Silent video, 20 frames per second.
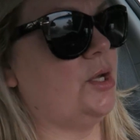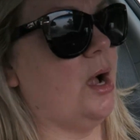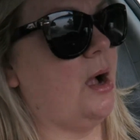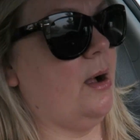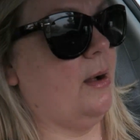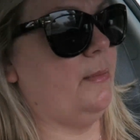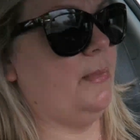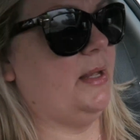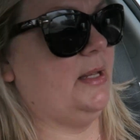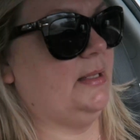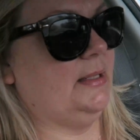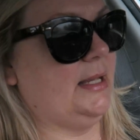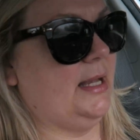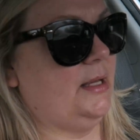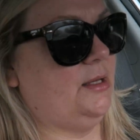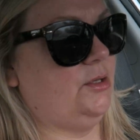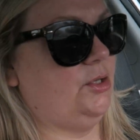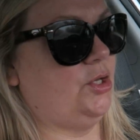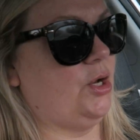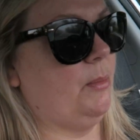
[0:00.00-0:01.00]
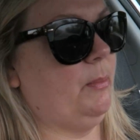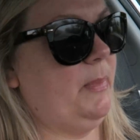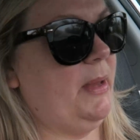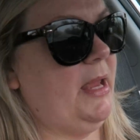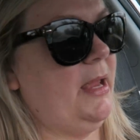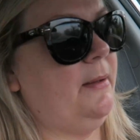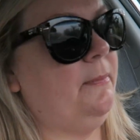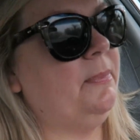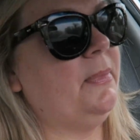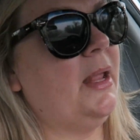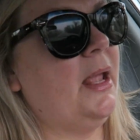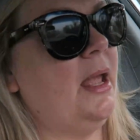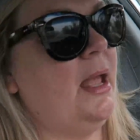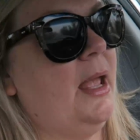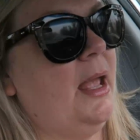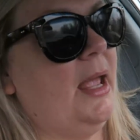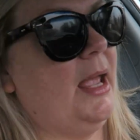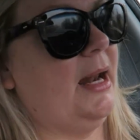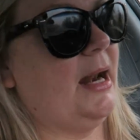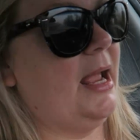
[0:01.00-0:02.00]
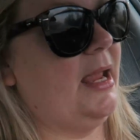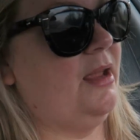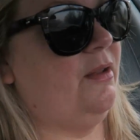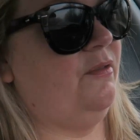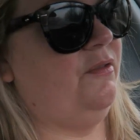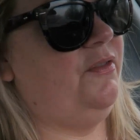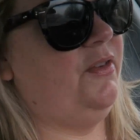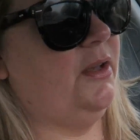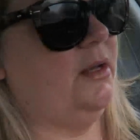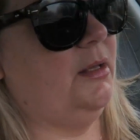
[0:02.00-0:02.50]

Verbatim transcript: um, is like jumpy and I can